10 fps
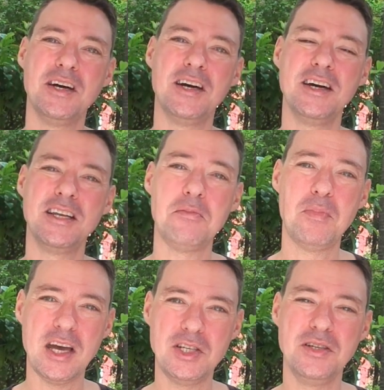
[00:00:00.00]
that
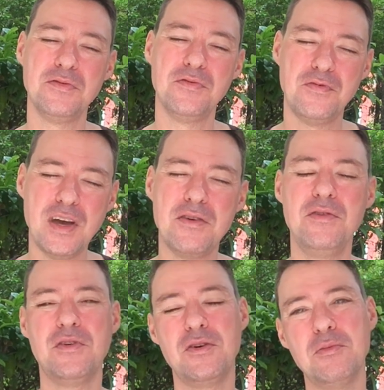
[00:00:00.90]
passion is
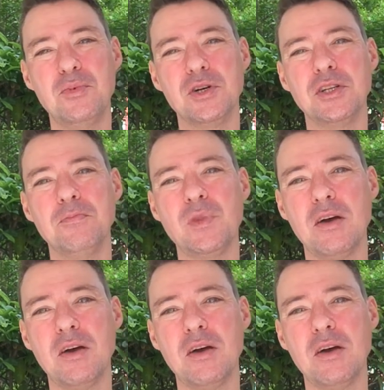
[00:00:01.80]
very, very important.